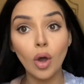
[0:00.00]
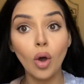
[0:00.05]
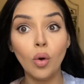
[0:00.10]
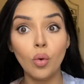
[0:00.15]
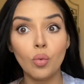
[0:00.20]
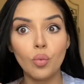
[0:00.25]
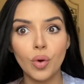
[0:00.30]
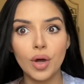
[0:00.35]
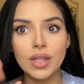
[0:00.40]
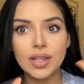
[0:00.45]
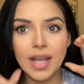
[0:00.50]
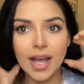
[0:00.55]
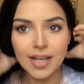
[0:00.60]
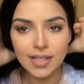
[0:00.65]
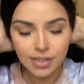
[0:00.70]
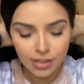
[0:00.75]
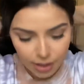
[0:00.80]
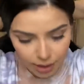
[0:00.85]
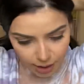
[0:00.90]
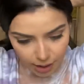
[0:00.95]
one last
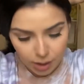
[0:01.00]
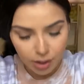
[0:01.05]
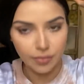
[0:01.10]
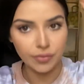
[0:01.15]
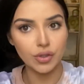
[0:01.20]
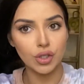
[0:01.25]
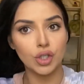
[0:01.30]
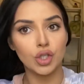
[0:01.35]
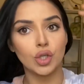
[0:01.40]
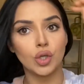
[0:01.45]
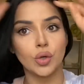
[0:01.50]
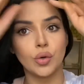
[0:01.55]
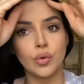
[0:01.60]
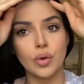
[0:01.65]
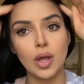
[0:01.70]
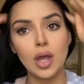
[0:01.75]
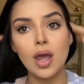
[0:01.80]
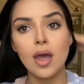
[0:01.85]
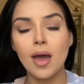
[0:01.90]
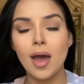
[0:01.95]
thing I love to do.
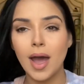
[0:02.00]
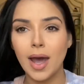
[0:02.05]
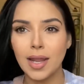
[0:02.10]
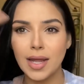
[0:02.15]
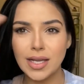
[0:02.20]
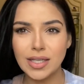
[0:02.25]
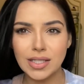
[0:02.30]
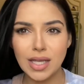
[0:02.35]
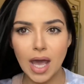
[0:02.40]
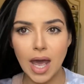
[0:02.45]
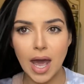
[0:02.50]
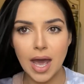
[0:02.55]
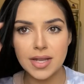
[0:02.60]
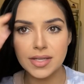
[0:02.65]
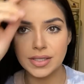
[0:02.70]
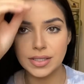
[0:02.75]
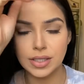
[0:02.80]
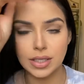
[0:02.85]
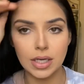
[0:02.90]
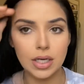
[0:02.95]
I like to add
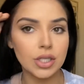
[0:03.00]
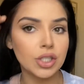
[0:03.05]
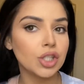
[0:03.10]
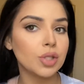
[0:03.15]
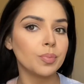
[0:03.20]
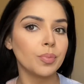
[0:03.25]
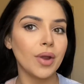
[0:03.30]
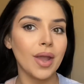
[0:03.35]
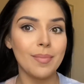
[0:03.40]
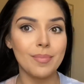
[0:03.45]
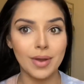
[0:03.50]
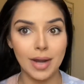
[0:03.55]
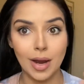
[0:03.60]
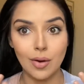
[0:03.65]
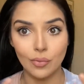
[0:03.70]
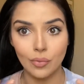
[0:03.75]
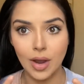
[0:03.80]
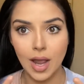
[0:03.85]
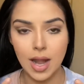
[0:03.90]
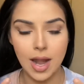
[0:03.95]
setting spray, but I
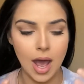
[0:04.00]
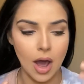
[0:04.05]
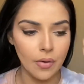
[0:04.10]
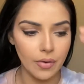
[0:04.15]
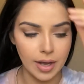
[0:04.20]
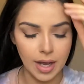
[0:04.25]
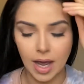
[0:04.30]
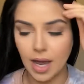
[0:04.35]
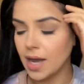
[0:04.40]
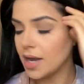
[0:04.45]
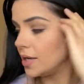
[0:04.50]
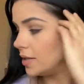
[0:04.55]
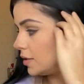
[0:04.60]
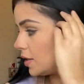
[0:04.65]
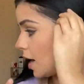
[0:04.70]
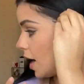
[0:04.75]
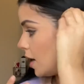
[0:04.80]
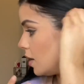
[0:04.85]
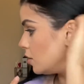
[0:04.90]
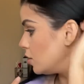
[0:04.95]
ran out, guys.
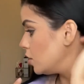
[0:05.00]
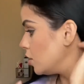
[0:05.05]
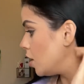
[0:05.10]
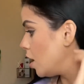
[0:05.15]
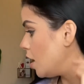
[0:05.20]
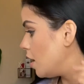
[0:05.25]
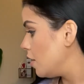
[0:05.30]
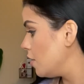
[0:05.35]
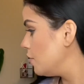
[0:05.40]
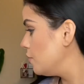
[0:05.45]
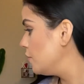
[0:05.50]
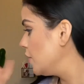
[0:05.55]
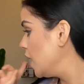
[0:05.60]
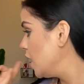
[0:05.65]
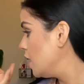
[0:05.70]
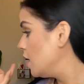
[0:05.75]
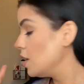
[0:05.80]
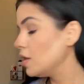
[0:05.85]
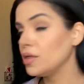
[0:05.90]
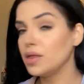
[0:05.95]
I love
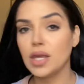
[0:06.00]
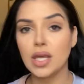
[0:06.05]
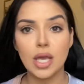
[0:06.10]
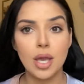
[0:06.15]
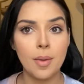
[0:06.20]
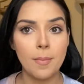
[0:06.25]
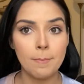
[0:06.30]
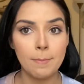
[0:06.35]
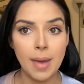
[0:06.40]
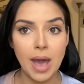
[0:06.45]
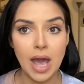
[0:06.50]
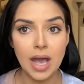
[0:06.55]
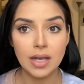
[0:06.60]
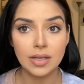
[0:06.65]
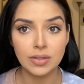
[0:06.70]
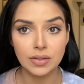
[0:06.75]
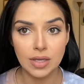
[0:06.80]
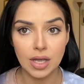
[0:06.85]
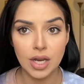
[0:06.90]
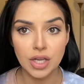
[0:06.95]
the MAC
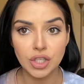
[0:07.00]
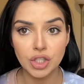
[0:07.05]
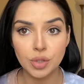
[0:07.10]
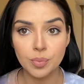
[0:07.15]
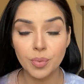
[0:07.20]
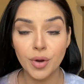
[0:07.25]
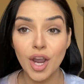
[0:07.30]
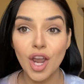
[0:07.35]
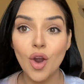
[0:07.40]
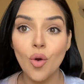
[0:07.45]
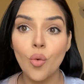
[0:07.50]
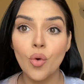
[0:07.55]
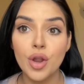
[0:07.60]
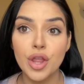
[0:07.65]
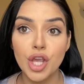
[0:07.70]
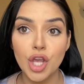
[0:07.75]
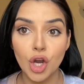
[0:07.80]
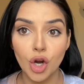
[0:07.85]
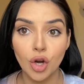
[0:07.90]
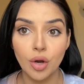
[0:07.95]
setting spray or the
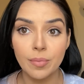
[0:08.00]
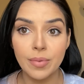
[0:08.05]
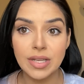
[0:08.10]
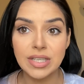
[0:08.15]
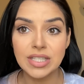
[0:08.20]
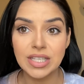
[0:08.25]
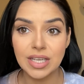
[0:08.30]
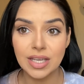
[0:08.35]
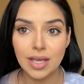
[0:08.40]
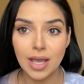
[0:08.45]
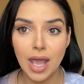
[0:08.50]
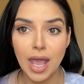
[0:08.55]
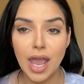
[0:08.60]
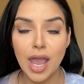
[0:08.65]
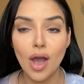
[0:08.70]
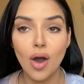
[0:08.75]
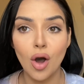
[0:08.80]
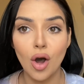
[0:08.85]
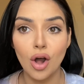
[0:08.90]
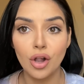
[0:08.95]
Urban Decay
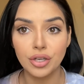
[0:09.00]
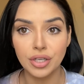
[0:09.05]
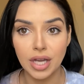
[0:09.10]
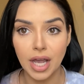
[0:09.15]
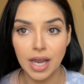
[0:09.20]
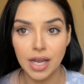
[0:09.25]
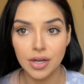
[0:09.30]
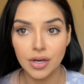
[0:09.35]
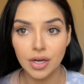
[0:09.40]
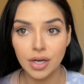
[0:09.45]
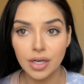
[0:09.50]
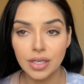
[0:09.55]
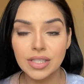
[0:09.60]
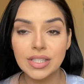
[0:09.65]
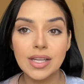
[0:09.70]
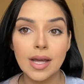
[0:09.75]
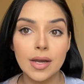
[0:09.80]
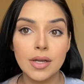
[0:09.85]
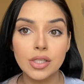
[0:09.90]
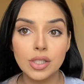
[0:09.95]
All Nighter
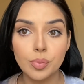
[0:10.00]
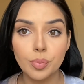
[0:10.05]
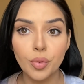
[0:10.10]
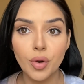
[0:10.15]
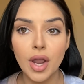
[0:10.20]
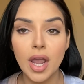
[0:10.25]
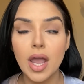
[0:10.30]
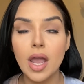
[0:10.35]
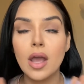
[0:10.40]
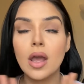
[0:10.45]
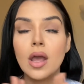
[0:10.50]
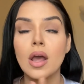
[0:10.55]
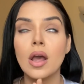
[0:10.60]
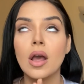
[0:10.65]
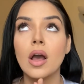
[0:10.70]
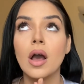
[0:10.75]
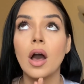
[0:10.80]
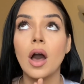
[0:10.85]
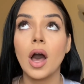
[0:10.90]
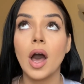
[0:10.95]
setting spray.
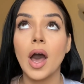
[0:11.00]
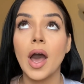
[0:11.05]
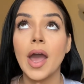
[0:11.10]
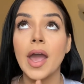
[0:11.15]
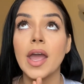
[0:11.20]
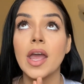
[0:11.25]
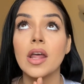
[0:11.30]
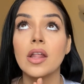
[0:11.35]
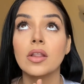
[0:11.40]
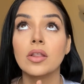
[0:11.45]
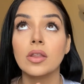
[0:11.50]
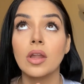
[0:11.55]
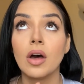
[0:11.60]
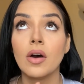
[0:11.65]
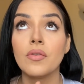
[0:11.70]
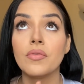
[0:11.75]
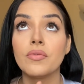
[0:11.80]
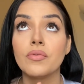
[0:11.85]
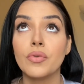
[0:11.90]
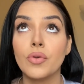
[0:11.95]
I
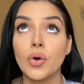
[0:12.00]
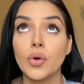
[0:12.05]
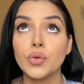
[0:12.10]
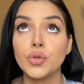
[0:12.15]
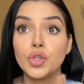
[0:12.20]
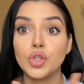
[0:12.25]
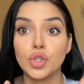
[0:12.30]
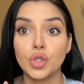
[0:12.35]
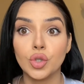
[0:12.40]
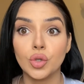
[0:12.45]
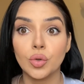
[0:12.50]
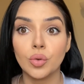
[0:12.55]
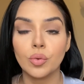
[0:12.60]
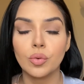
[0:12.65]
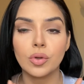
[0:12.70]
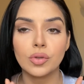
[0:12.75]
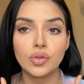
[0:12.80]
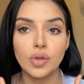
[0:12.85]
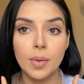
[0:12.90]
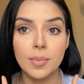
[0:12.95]
love those two.
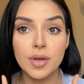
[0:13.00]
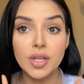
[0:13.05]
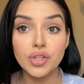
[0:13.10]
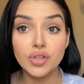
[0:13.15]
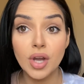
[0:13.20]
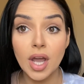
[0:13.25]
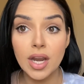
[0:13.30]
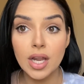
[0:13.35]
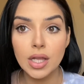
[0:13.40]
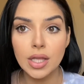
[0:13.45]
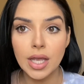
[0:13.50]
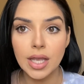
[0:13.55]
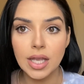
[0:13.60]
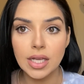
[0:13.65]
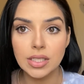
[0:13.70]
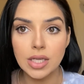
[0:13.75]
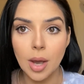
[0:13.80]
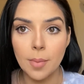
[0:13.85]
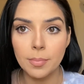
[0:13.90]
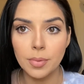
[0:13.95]
So I'm gonna try to link it
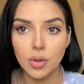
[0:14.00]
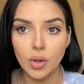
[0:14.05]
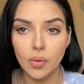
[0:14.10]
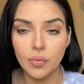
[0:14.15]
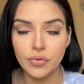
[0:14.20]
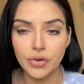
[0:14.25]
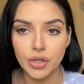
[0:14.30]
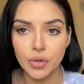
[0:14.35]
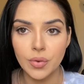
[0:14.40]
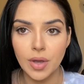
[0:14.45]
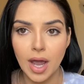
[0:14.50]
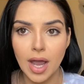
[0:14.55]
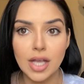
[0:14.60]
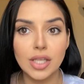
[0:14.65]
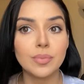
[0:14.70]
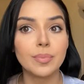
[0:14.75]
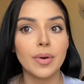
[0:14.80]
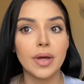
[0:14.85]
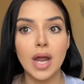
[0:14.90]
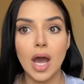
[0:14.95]
down below for you guys,
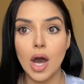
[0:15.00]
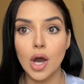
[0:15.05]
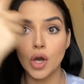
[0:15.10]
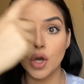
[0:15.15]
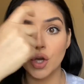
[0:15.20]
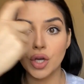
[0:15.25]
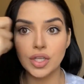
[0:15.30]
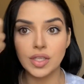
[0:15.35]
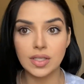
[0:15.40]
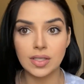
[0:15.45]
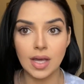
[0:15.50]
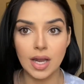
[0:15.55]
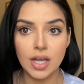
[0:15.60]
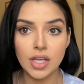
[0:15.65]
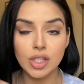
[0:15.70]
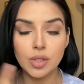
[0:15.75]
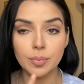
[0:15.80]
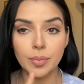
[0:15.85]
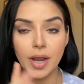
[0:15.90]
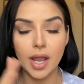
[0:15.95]
but a good setting
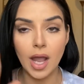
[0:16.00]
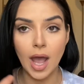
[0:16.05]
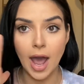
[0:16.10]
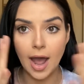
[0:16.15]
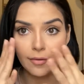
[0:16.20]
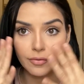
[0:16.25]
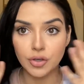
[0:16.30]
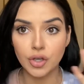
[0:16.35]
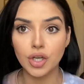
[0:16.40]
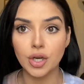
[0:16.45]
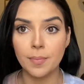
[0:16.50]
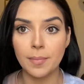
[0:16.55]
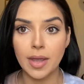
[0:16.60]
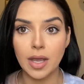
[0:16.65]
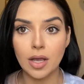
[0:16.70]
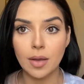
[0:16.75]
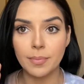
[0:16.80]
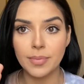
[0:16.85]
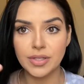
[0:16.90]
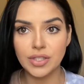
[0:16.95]
spray after your
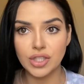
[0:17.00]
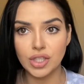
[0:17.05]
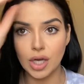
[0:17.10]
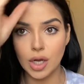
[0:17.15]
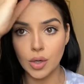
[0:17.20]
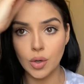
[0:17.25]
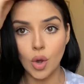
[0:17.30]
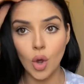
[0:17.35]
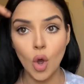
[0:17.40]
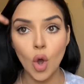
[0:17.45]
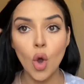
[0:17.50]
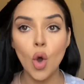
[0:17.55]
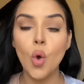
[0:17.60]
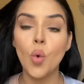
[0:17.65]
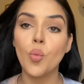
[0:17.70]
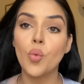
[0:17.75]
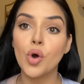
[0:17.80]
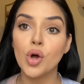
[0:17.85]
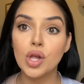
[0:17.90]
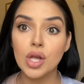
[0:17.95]
makeup is done
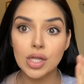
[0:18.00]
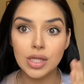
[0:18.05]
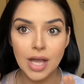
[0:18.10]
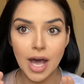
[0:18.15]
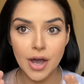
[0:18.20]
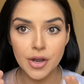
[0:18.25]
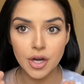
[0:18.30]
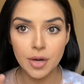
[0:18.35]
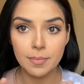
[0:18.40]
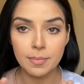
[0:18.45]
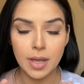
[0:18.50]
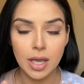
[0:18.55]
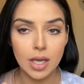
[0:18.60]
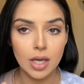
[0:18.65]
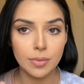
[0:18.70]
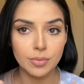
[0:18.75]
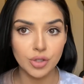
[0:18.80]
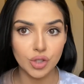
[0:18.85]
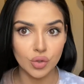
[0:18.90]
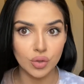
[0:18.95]
will allow your
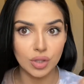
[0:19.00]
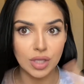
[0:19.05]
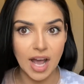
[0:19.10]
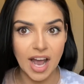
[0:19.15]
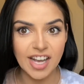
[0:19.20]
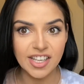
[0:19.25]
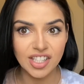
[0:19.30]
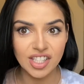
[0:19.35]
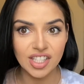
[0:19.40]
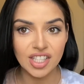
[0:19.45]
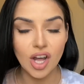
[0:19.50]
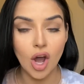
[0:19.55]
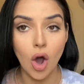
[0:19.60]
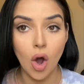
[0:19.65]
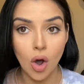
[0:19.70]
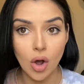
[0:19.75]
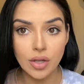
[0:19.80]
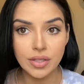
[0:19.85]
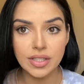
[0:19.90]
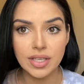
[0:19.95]
makeup to last
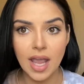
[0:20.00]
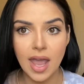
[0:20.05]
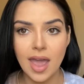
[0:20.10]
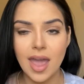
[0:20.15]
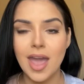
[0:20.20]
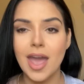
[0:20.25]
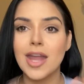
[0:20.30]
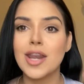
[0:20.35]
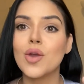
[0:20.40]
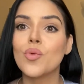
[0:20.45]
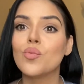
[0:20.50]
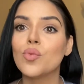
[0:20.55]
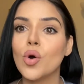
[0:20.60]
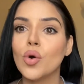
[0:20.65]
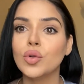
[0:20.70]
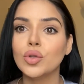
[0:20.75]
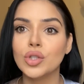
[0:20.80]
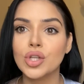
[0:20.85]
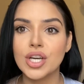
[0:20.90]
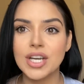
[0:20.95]
all day and it won't
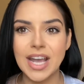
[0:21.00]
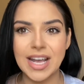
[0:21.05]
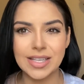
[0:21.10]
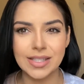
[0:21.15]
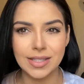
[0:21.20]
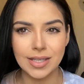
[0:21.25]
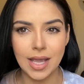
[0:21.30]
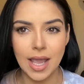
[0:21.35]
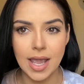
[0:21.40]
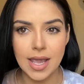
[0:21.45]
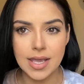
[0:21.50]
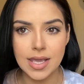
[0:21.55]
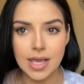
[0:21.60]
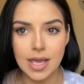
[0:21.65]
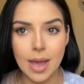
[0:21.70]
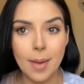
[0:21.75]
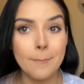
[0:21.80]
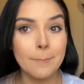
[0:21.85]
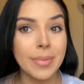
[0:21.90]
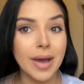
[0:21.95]
look as cakey
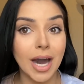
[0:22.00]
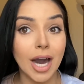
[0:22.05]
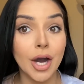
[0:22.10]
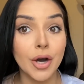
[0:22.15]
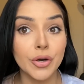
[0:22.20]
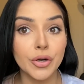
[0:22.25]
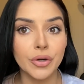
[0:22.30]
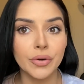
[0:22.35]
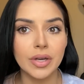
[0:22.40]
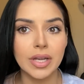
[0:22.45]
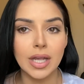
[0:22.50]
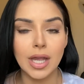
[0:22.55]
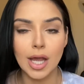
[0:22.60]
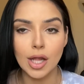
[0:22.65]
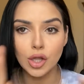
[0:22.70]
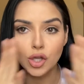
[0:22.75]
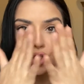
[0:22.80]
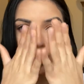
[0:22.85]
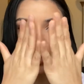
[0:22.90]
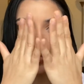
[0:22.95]
and powdery. It
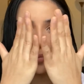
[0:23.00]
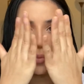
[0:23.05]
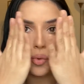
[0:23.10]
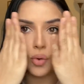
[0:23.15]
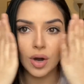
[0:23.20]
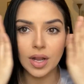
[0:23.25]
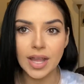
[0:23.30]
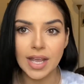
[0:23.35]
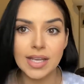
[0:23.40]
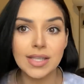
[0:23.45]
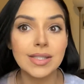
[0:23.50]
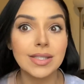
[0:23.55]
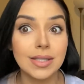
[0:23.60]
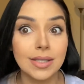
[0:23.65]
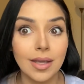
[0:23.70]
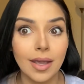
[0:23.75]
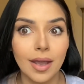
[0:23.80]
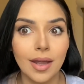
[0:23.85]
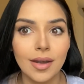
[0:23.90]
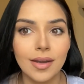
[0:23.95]
looks more like
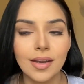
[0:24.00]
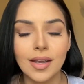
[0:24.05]
skin.